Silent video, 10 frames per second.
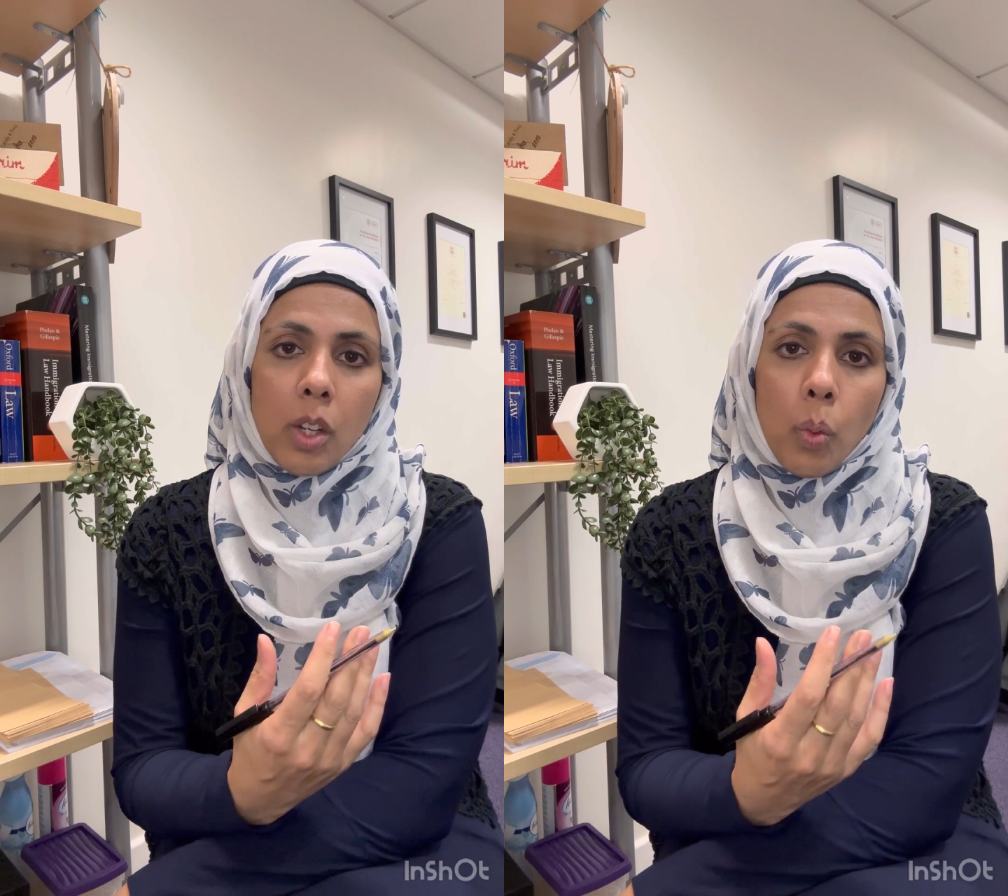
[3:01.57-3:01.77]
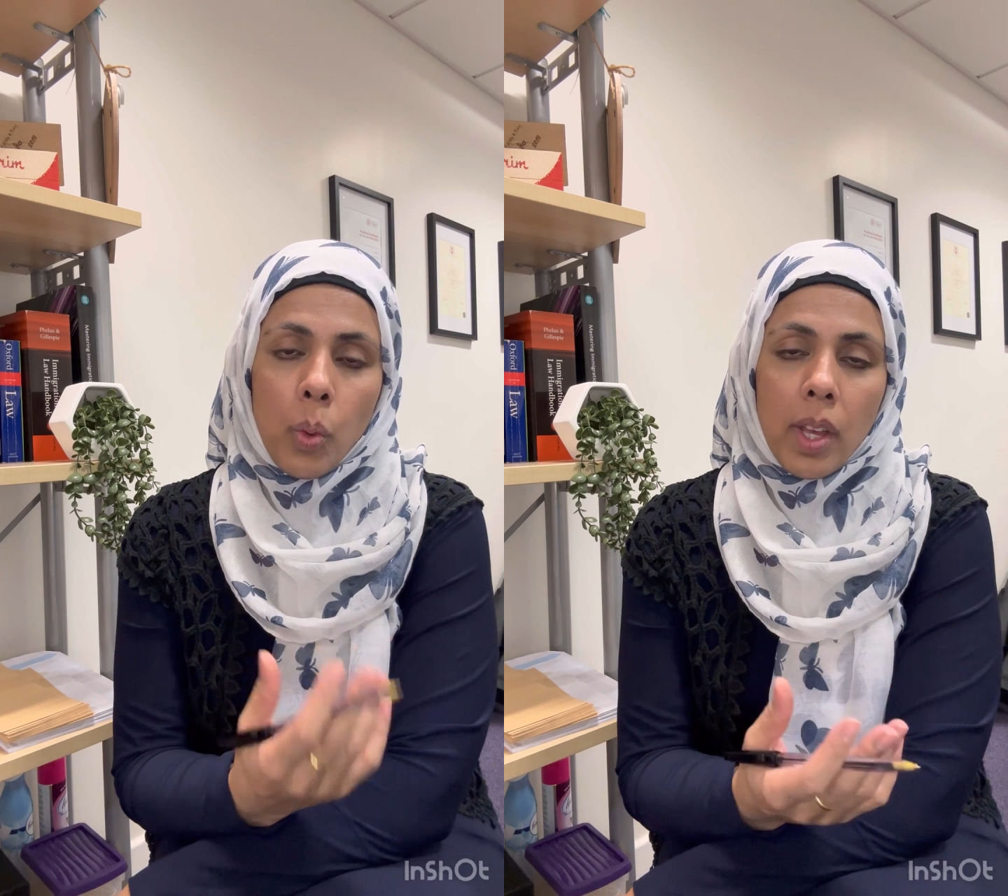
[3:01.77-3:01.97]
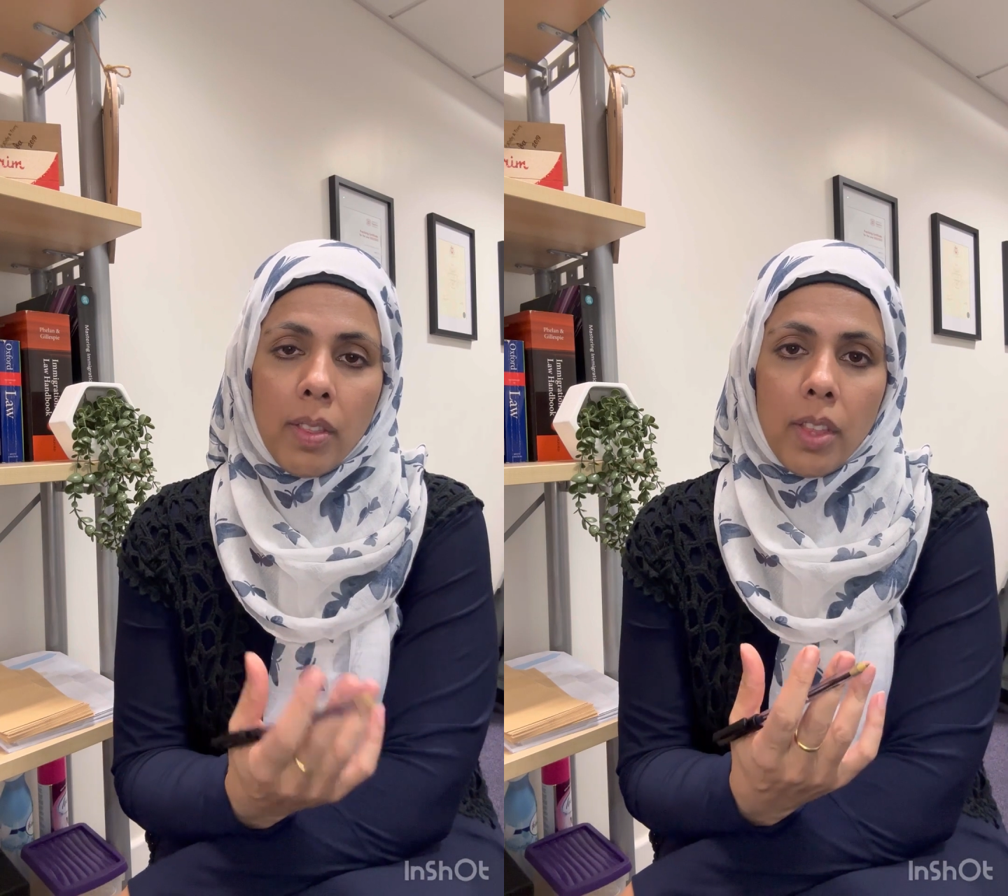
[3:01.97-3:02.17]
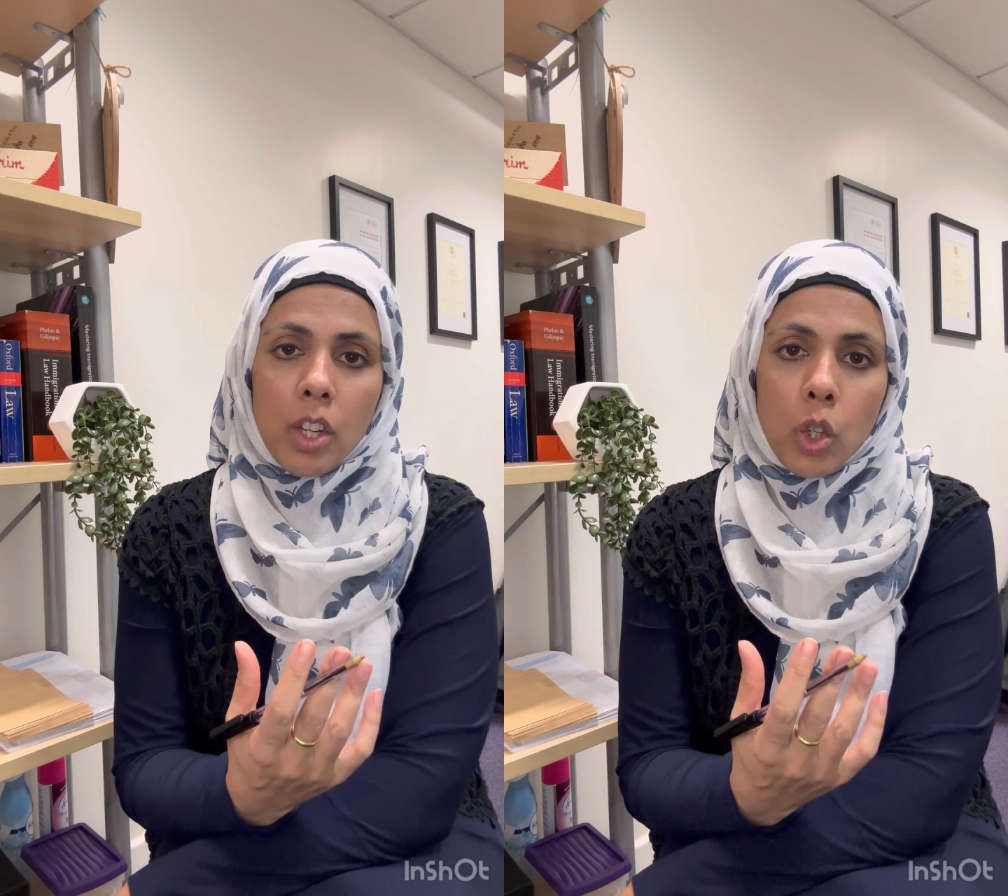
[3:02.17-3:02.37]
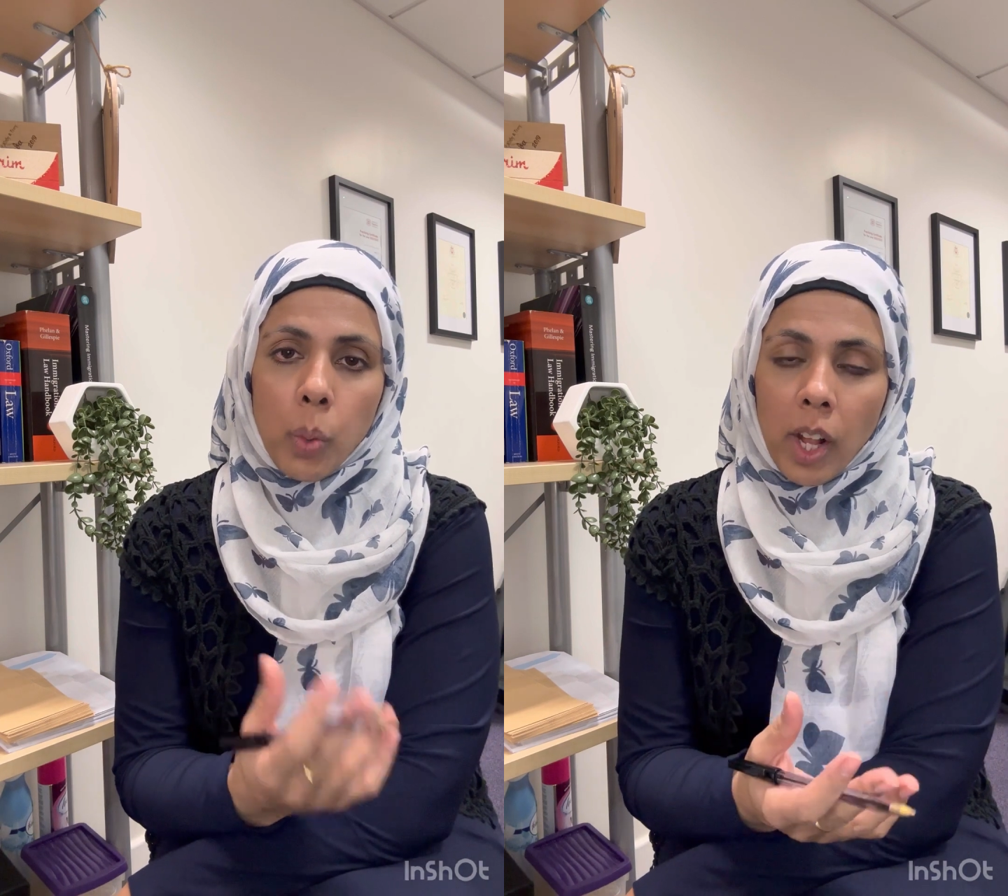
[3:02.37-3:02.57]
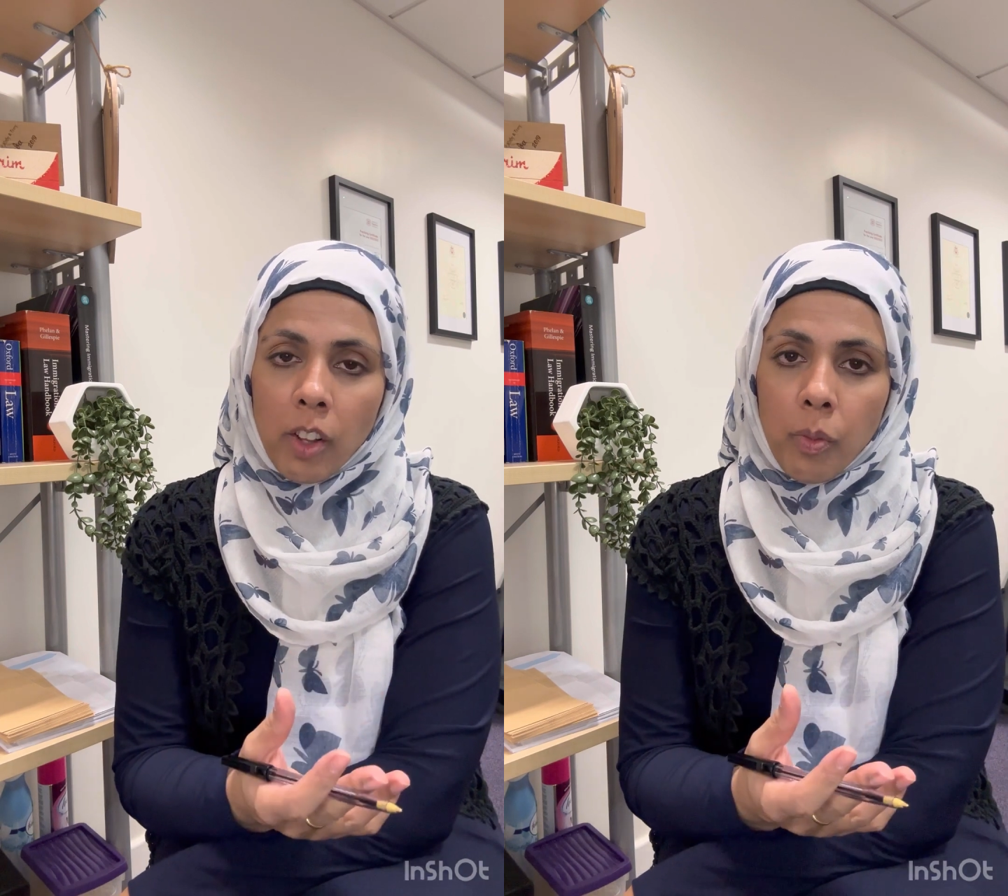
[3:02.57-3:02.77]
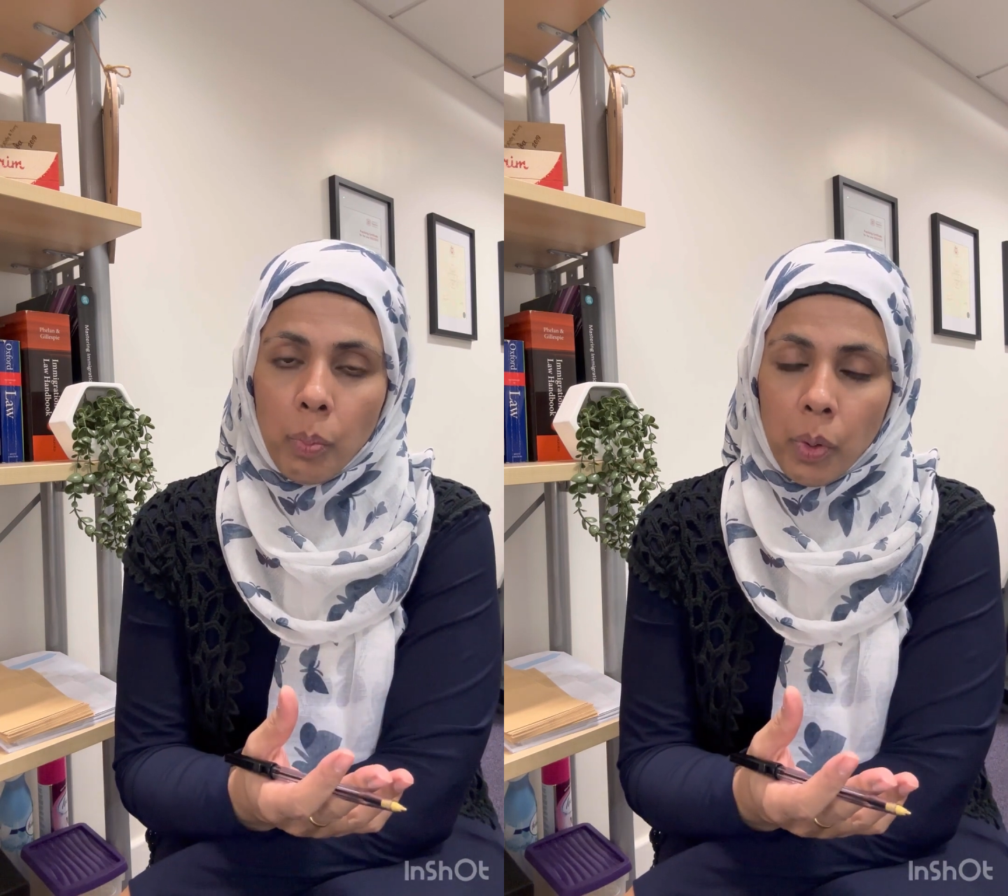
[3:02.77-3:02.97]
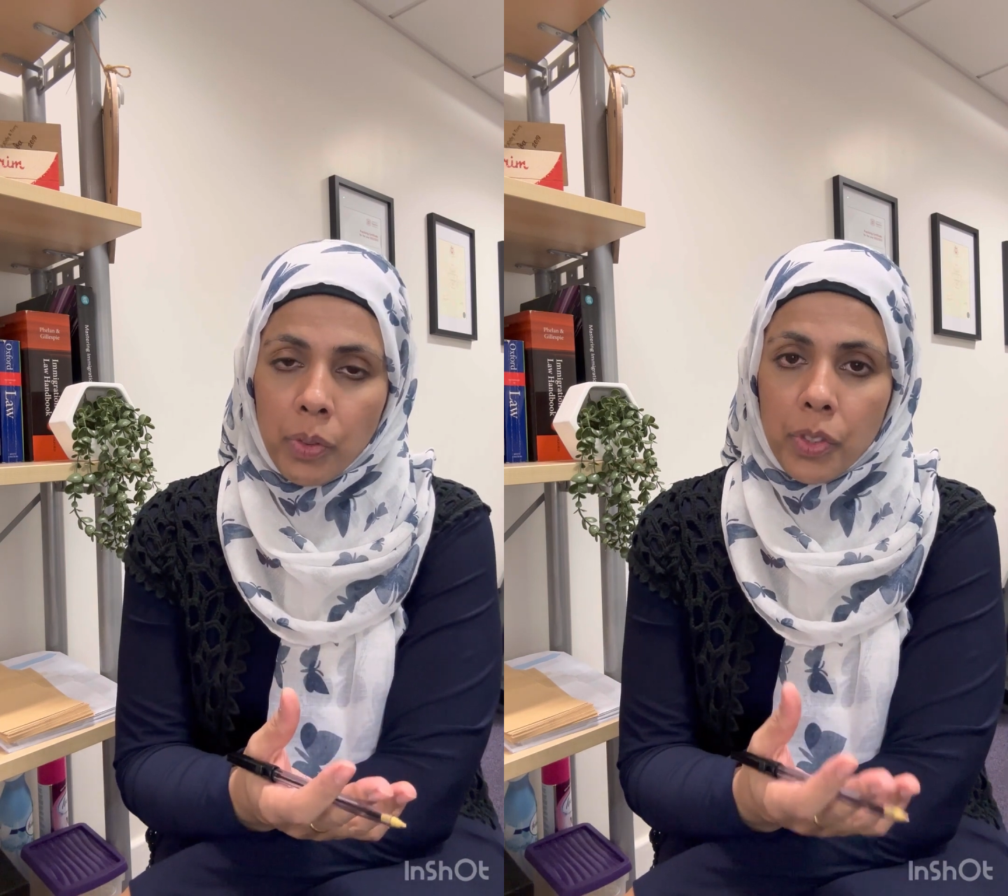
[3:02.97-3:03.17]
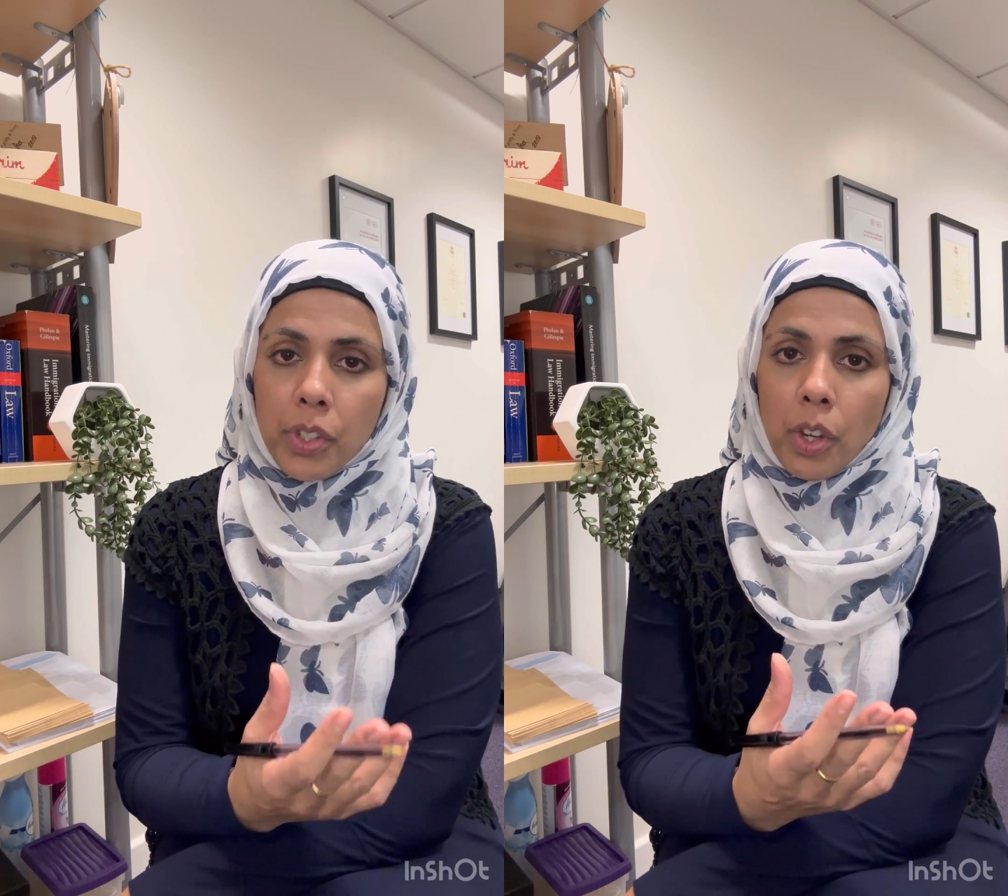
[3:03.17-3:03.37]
with 12 months